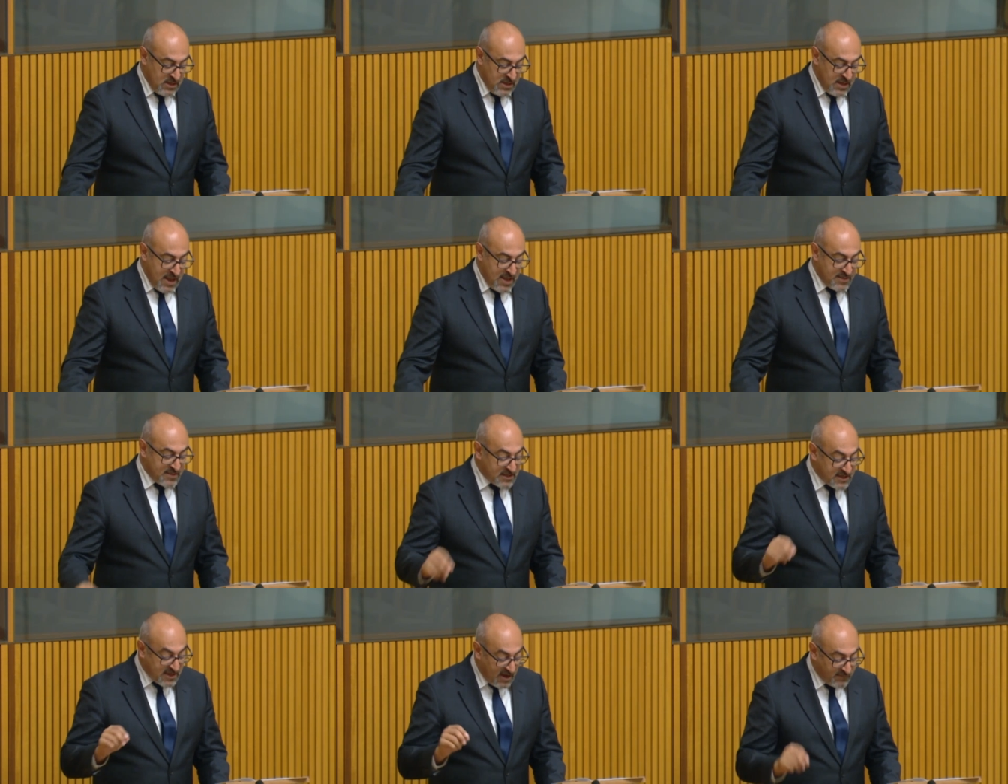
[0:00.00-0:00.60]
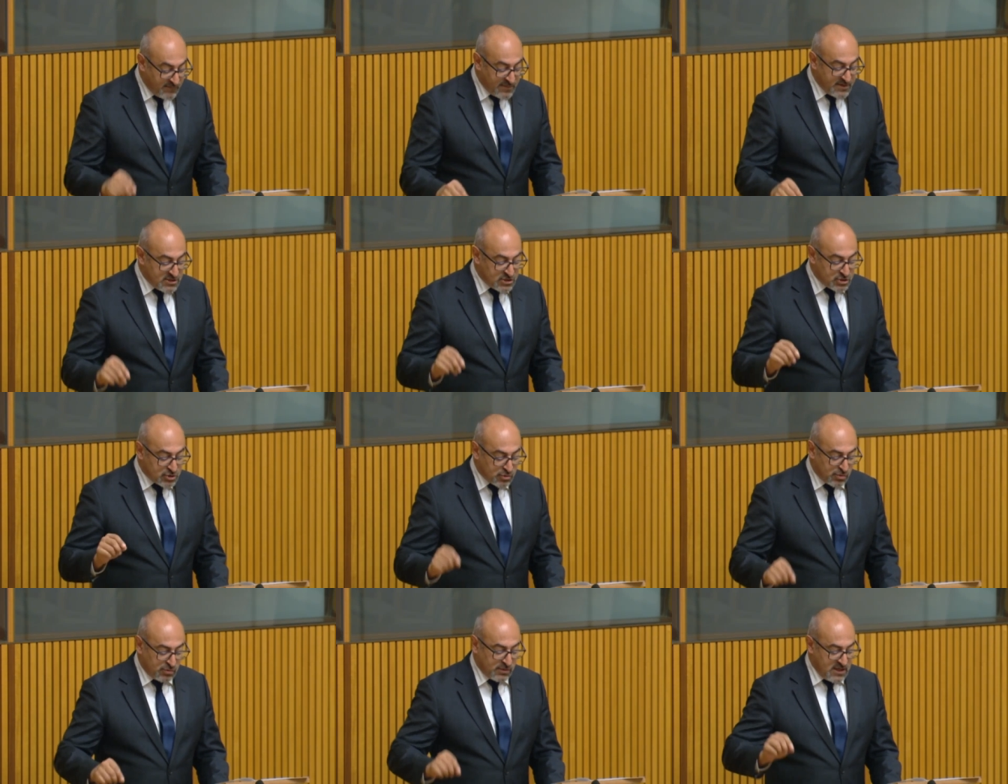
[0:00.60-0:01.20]
And the government is
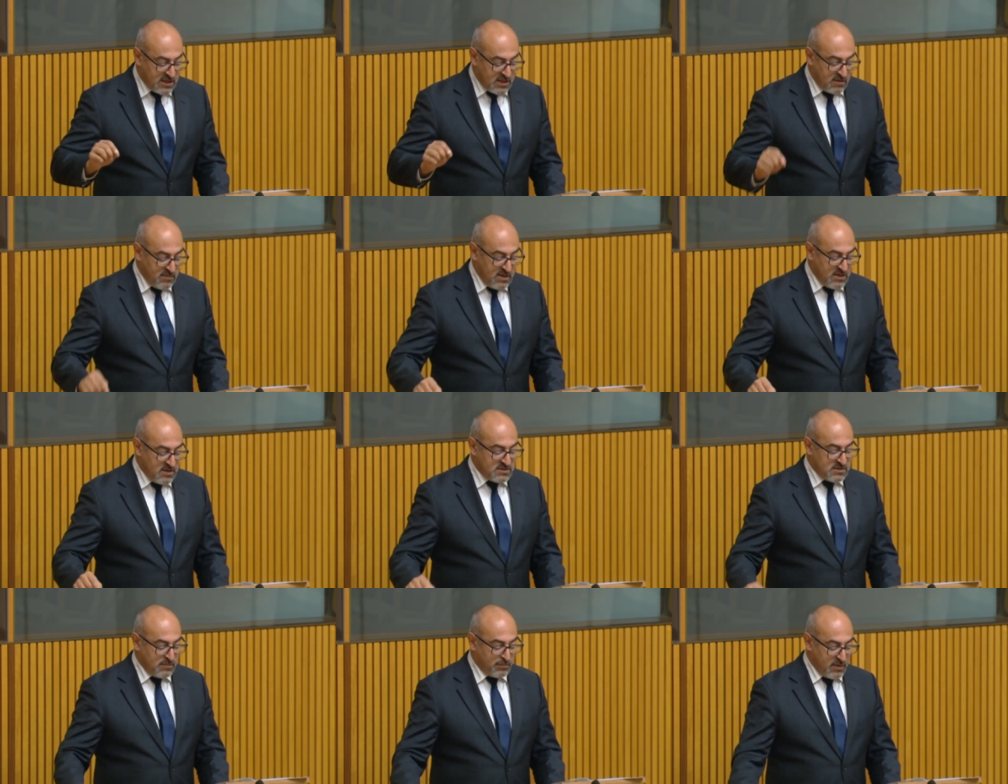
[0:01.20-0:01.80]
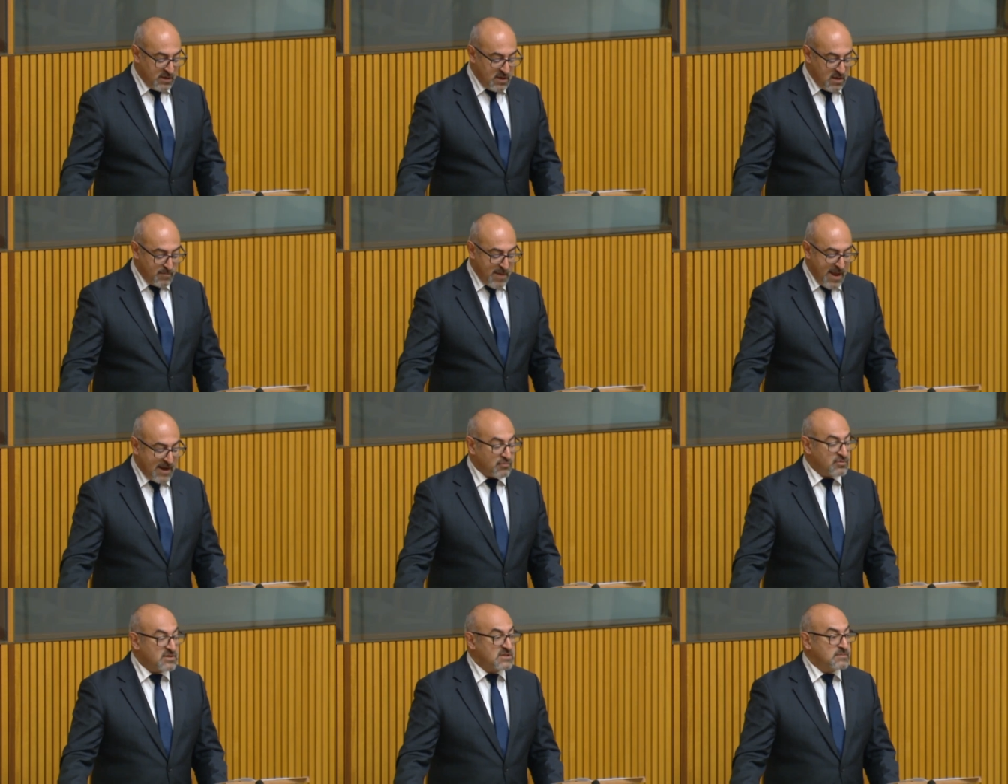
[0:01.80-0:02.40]
truly committed to bringing
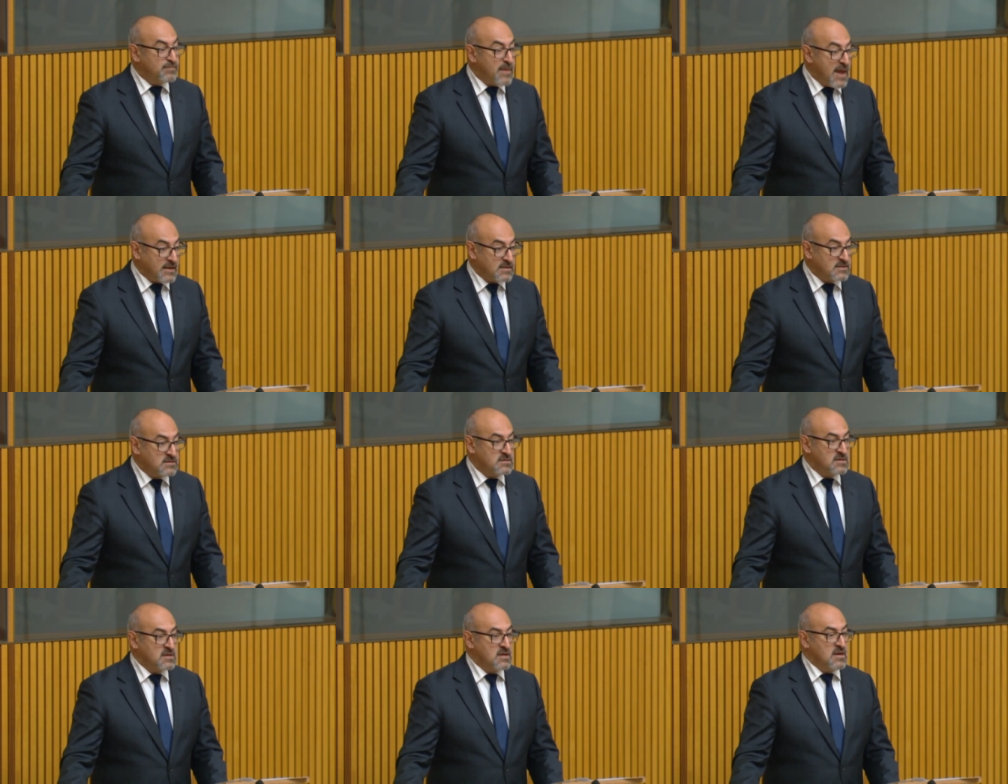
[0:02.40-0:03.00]
back respect